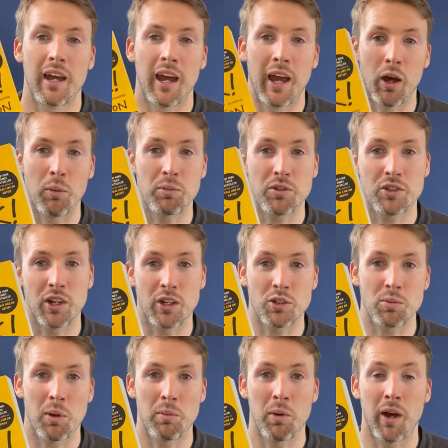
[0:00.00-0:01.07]
helped
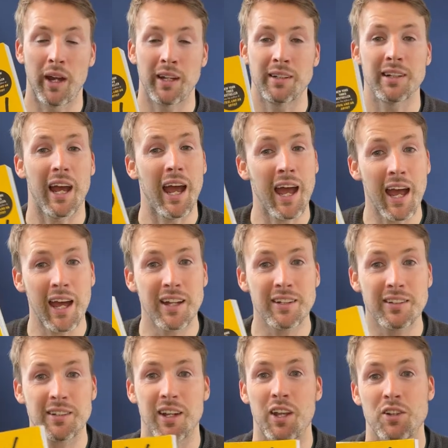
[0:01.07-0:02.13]
change my mind
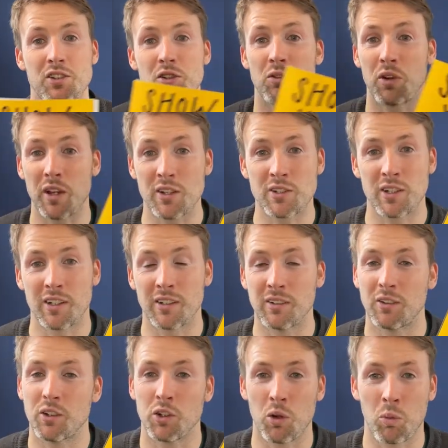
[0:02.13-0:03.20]
and is the
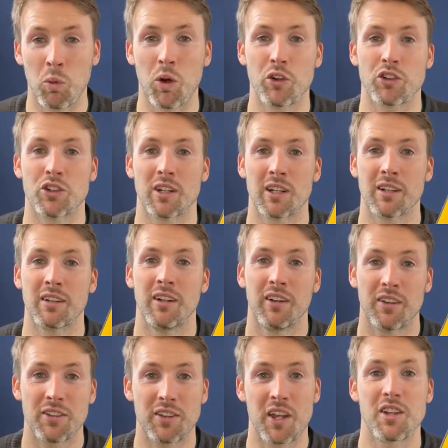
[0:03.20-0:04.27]
reason you're watching
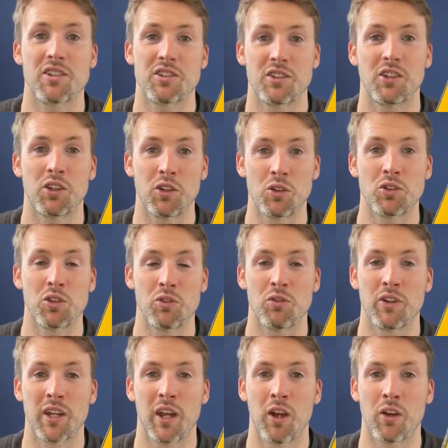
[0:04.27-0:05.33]
this YouTube
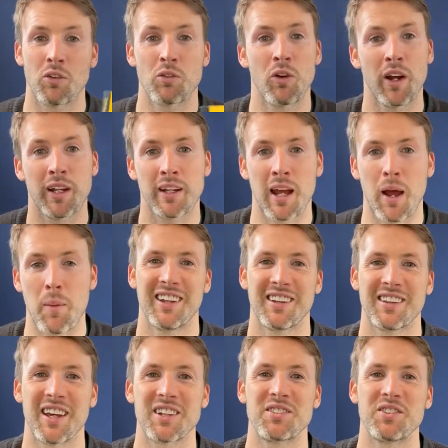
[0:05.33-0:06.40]
video right now.
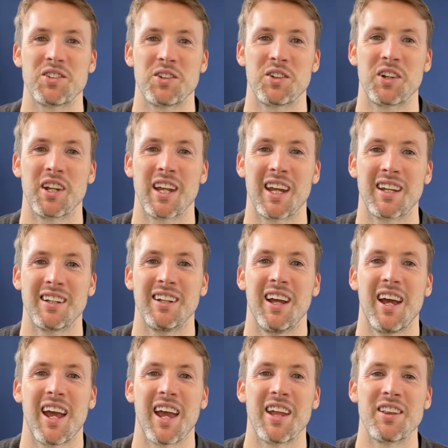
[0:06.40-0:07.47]
Thanks for tuning in.
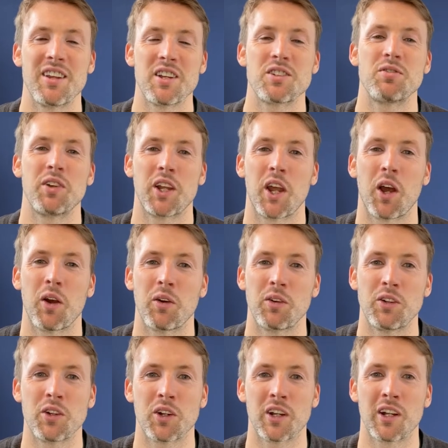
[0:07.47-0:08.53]
In this video,
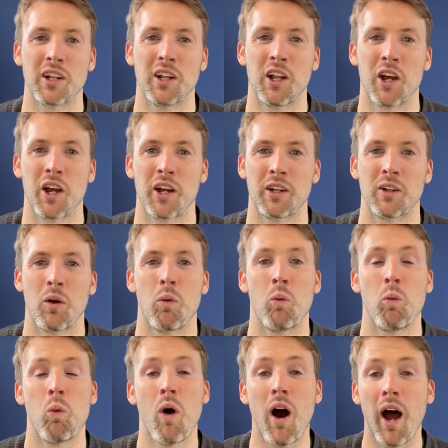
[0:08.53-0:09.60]
you're gonna learn
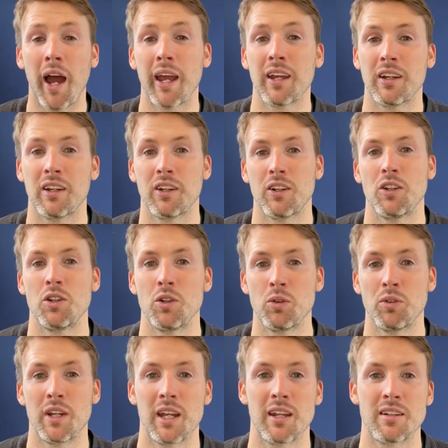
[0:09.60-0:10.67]
why you
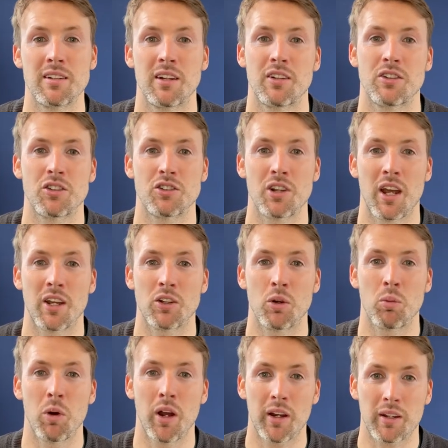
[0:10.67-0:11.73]
need to share your
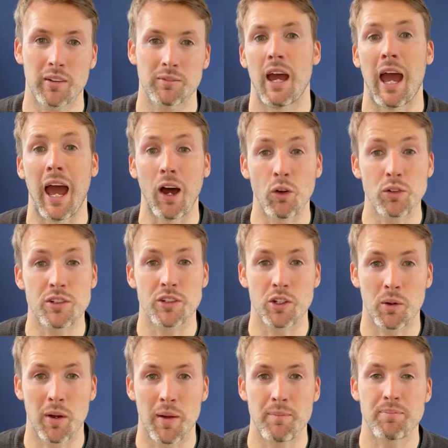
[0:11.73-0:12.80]
work, how to
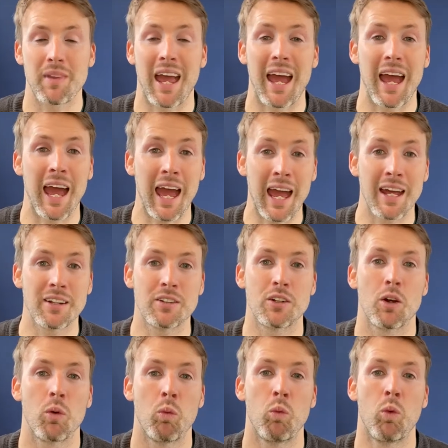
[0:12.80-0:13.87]
do it, and
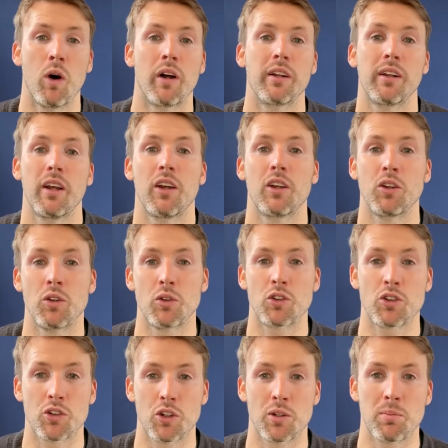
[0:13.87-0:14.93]
what you
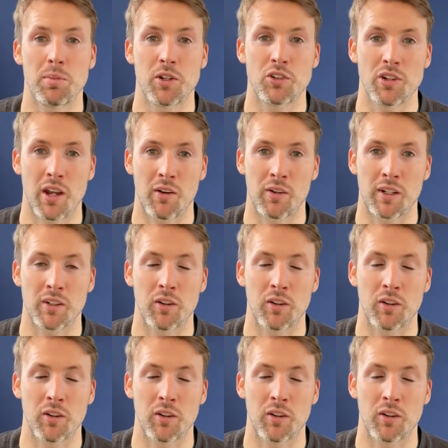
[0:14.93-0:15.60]
should be sharing